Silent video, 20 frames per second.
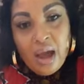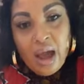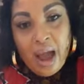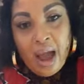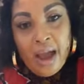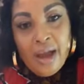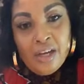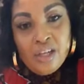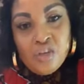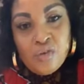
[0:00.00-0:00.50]

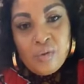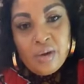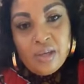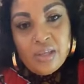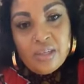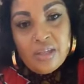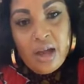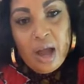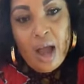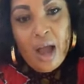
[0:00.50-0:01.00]
Hi,
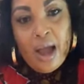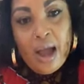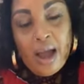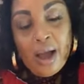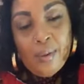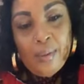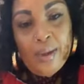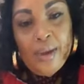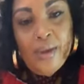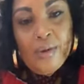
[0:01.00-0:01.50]
Trista.
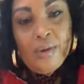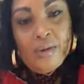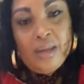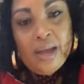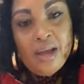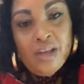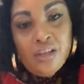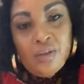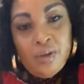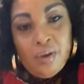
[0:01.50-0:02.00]
How are you?
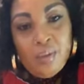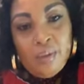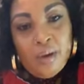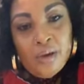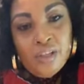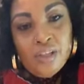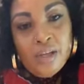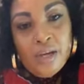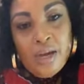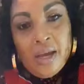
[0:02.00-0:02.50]
Thanks for
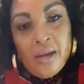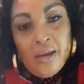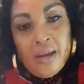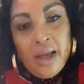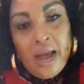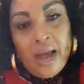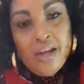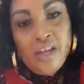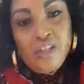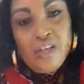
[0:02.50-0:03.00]

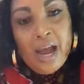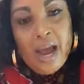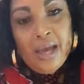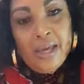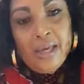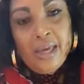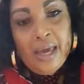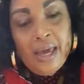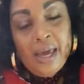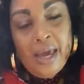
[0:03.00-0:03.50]
watching. Hi,
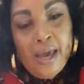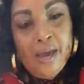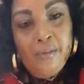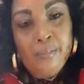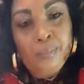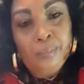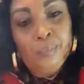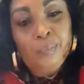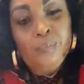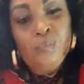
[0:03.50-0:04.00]

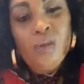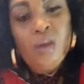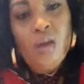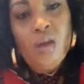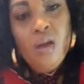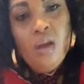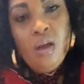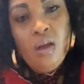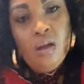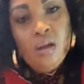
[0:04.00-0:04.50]
Jackie.
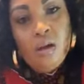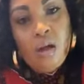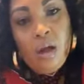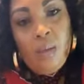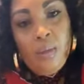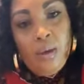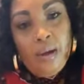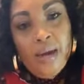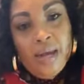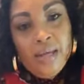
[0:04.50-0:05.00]

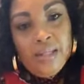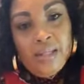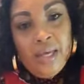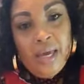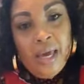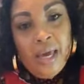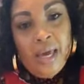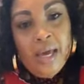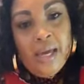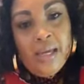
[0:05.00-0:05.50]
Come on,
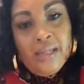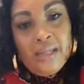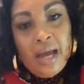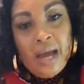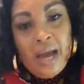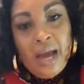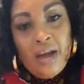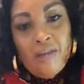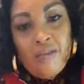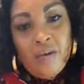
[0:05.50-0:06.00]
let's eat.
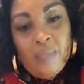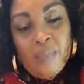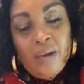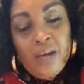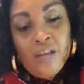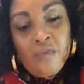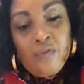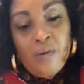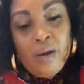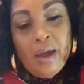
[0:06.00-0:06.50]
I have a
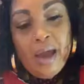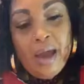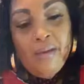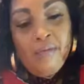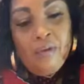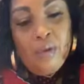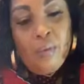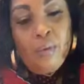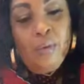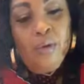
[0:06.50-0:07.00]
plate for
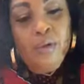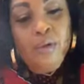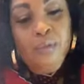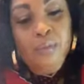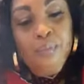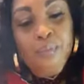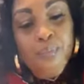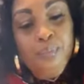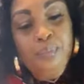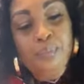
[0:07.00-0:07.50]

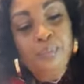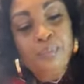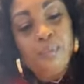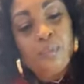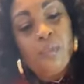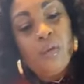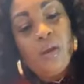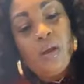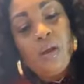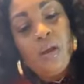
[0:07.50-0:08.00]
everyone.
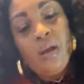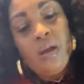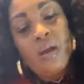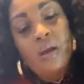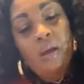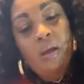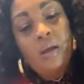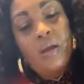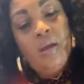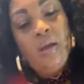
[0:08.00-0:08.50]

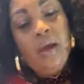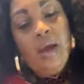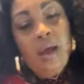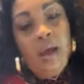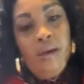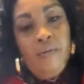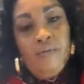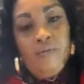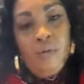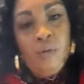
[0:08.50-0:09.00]

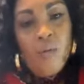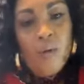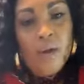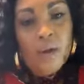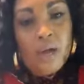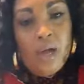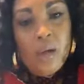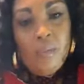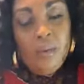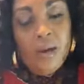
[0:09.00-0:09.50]

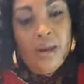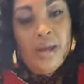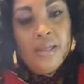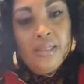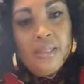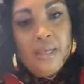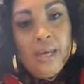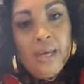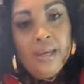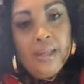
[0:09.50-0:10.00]
Everyone, come on,
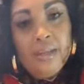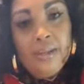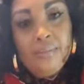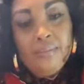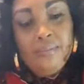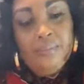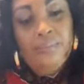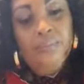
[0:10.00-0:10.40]
let's eat.